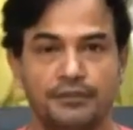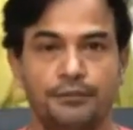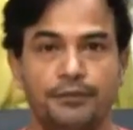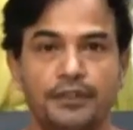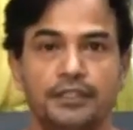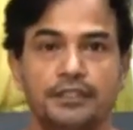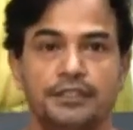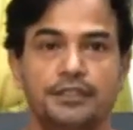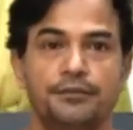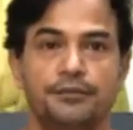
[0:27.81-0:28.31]

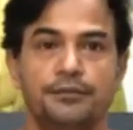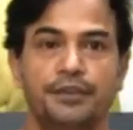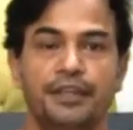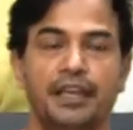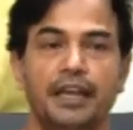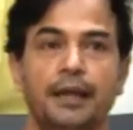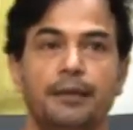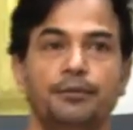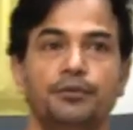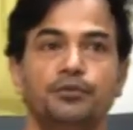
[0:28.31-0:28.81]
first we
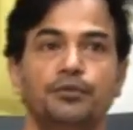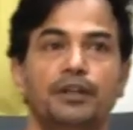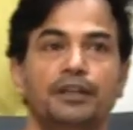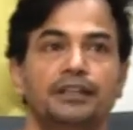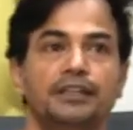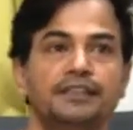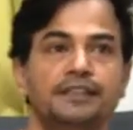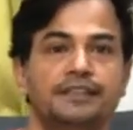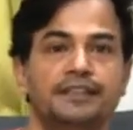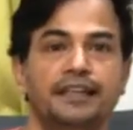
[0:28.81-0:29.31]
have to
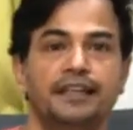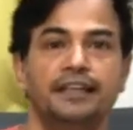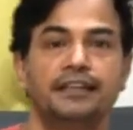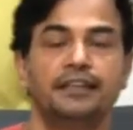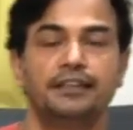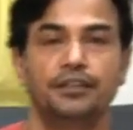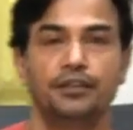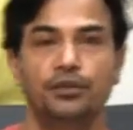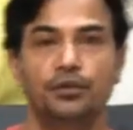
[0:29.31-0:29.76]
understand,